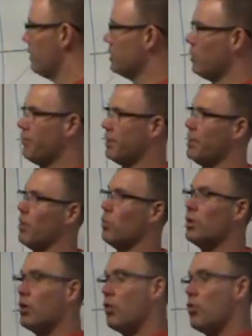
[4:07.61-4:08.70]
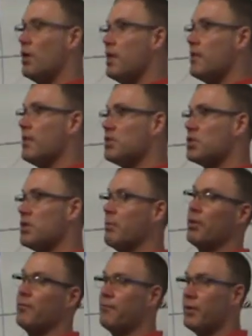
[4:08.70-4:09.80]
did over here, we know that
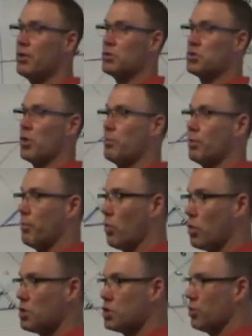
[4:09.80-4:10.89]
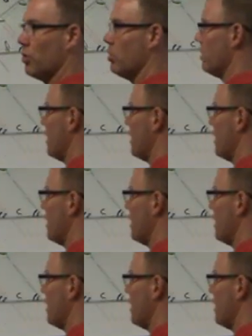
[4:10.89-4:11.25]
similar figures are proportional.